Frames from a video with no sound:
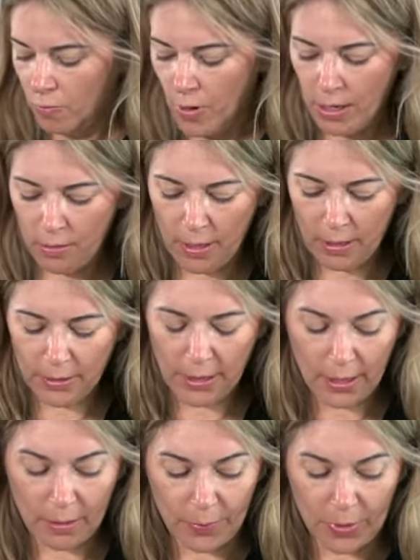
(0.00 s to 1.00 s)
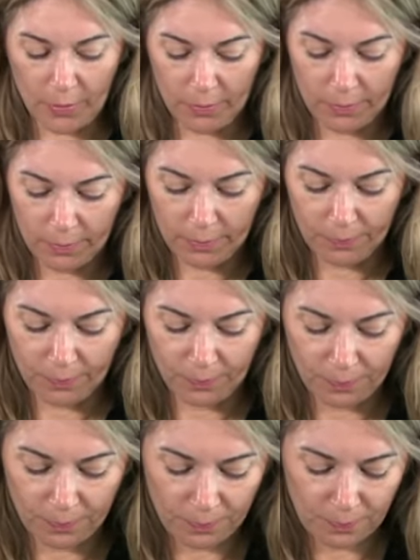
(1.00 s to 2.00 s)
Wow, we're how doing better. Happen? I don't know.
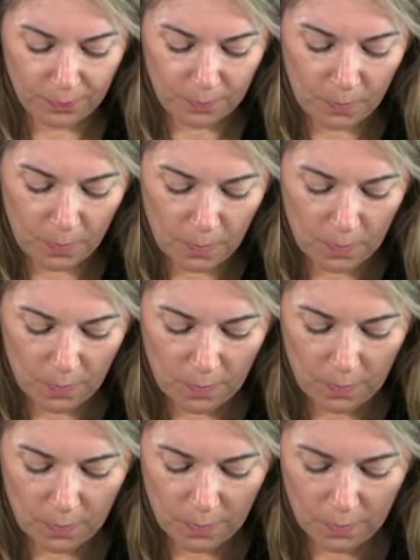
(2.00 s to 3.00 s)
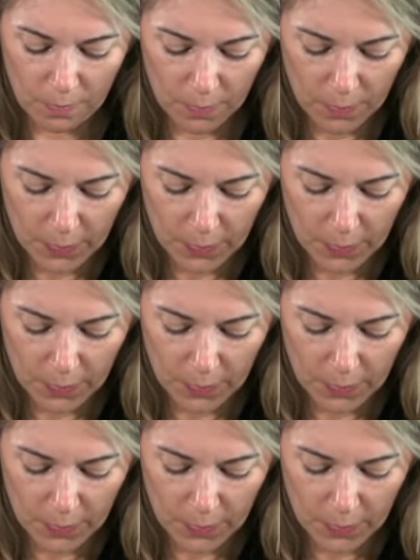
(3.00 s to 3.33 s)
Miracles.